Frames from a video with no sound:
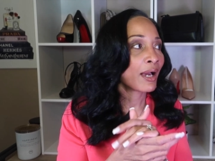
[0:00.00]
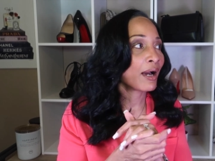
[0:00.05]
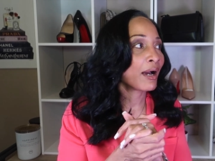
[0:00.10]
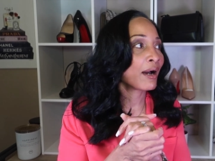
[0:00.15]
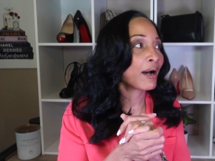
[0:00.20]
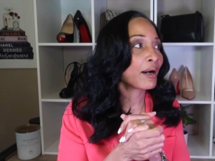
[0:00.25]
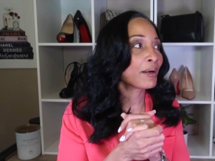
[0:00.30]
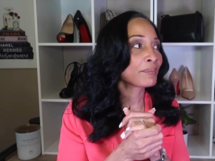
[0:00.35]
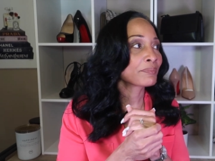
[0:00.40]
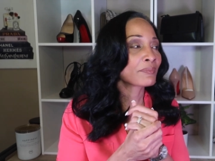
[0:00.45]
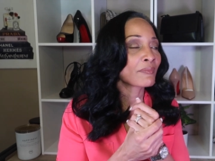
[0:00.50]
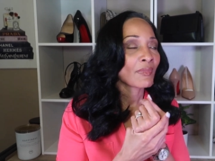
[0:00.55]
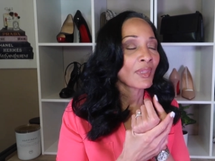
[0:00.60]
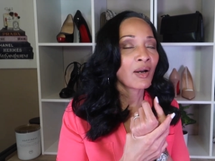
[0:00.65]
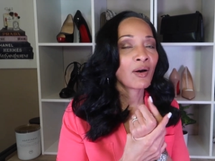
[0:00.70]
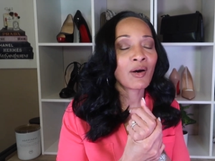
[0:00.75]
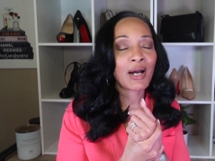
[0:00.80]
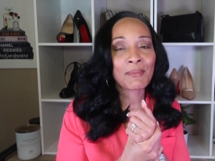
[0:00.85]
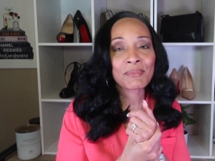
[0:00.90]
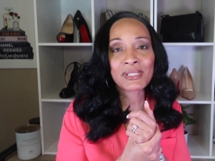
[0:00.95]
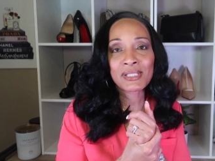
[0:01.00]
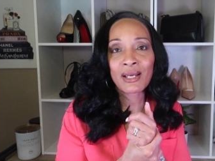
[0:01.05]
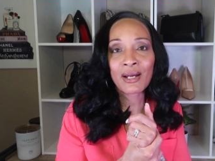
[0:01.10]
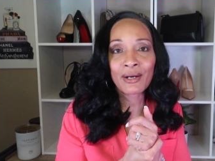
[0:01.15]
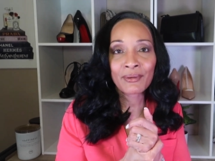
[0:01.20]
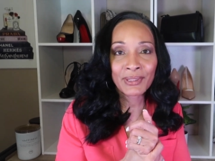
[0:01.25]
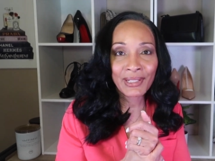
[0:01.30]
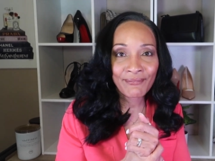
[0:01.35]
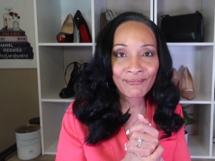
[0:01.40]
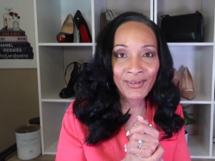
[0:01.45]
oh, I'm
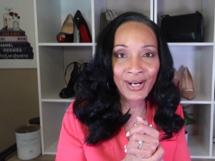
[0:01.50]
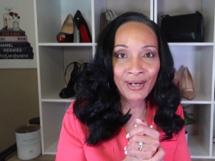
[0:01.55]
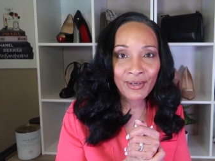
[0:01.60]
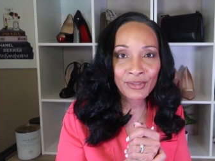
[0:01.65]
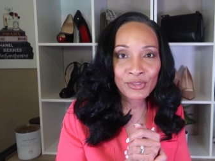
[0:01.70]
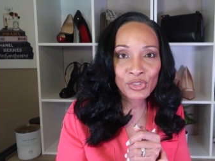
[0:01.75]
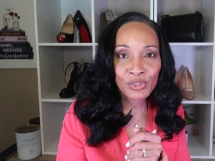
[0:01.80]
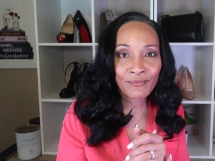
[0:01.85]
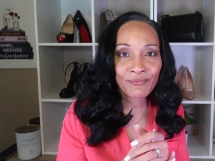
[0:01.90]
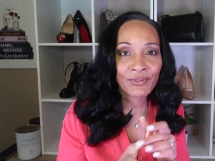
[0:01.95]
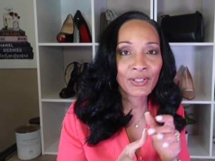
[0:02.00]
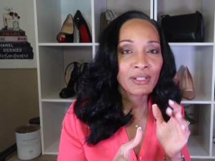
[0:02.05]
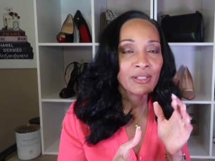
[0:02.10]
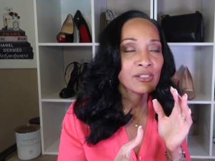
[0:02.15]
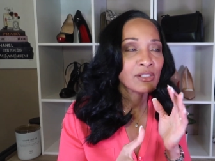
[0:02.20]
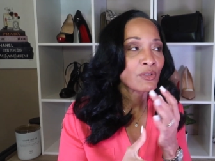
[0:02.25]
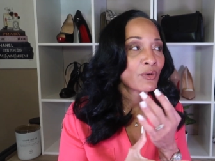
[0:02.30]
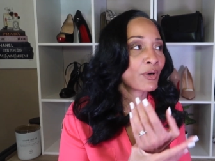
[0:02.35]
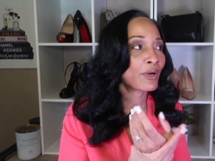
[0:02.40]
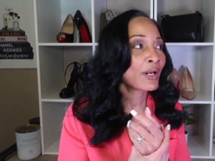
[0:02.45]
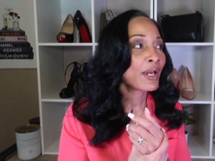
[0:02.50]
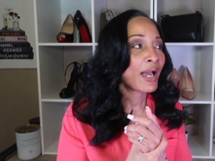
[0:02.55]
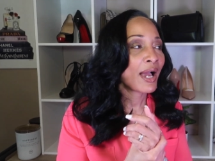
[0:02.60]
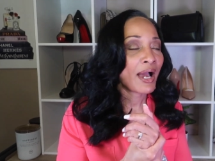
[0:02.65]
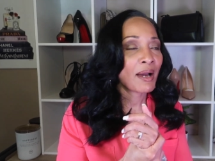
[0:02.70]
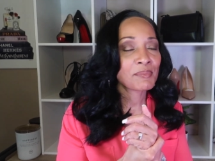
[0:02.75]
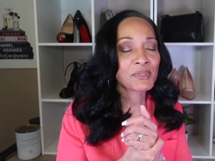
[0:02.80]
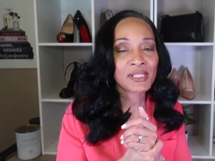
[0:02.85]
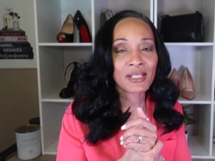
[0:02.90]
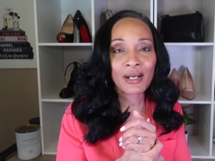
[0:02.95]
sorry if I hurt your feelings, or
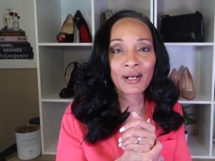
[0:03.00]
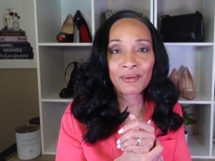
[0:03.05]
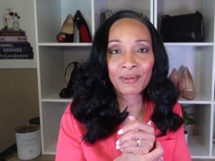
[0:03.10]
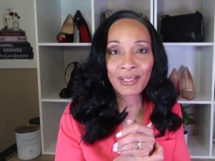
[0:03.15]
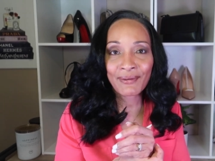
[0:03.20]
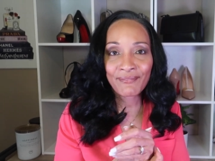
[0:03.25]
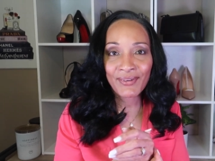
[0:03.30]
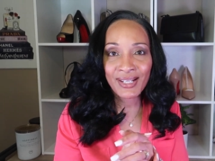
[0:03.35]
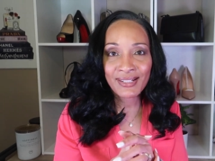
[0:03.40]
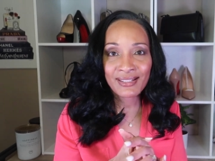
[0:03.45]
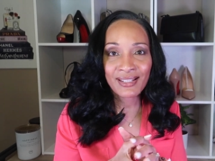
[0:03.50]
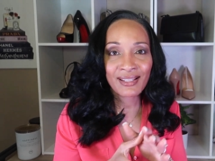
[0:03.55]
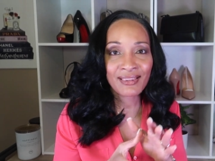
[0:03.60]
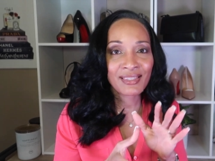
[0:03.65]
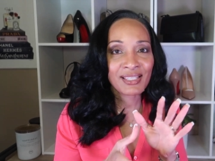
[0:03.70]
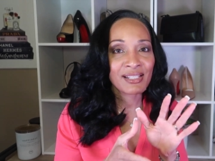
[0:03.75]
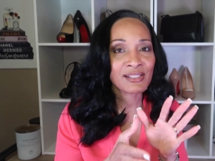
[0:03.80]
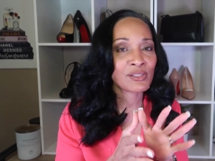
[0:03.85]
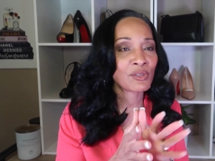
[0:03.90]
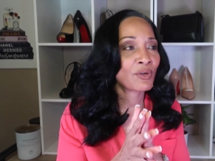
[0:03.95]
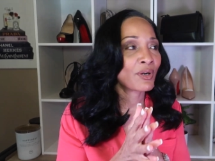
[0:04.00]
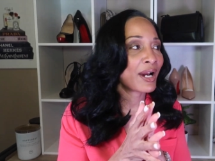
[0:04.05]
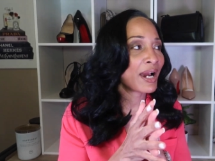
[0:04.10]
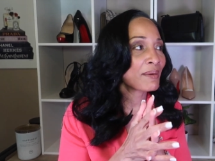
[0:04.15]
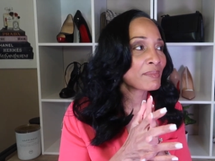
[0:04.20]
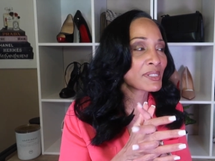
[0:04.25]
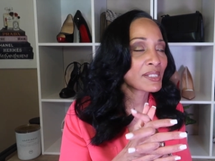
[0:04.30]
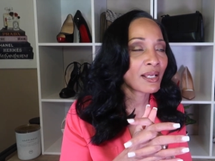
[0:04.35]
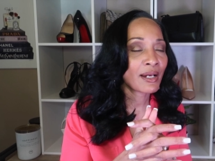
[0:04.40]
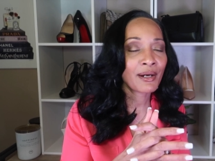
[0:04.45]
I'm sorry if I did this, or
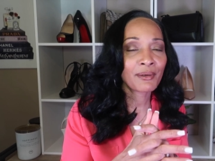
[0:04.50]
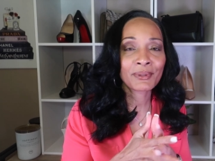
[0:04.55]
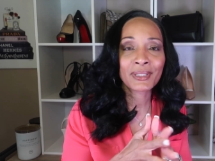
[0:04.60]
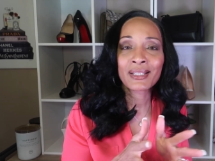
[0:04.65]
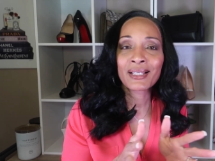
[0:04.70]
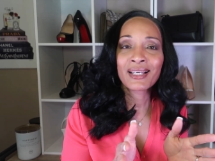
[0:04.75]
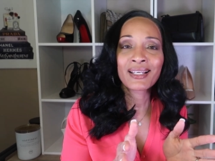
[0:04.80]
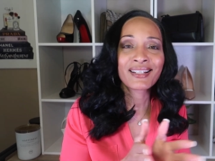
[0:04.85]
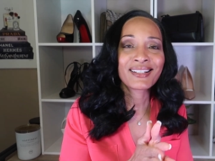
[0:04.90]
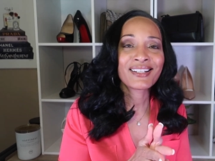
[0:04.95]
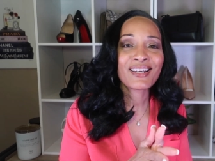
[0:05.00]
I'm sorry.